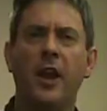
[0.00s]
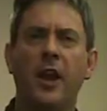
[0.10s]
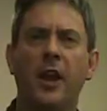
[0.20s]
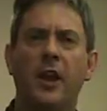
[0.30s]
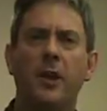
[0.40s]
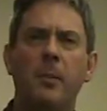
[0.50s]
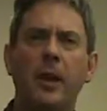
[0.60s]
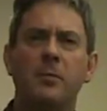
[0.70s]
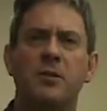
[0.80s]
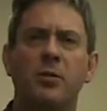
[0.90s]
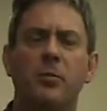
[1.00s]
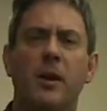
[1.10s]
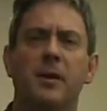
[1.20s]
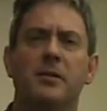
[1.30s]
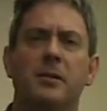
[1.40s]
Hi, my name is Drew
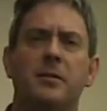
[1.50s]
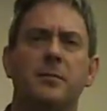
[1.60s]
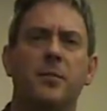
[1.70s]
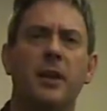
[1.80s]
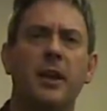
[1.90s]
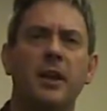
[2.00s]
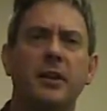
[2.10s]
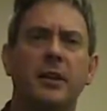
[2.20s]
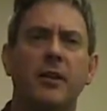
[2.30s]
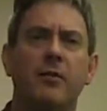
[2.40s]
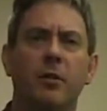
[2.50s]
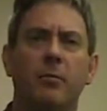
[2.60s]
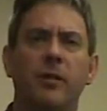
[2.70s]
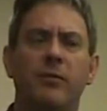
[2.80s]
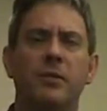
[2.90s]
Parson. I'd like to give you a
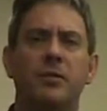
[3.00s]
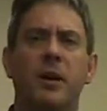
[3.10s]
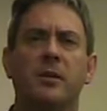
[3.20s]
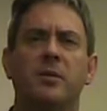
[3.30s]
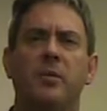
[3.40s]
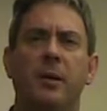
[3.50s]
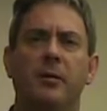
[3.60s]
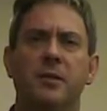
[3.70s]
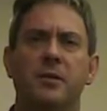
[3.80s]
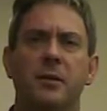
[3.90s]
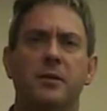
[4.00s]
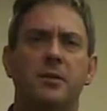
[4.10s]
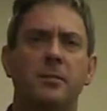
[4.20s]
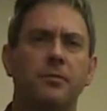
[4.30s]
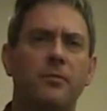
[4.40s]
brief introduction to my research.
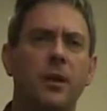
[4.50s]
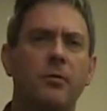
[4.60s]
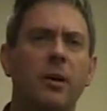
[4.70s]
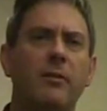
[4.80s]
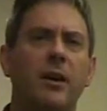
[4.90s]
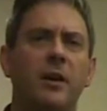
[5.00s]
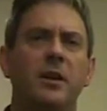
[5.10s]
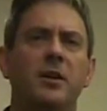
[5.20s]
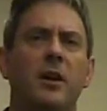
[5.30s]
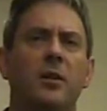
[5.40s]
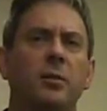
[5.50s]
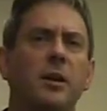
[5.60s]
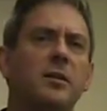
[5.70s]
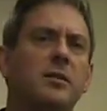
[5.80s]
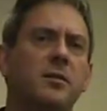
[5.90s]
One of the ideas I look
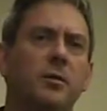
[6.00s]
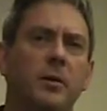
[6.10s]
into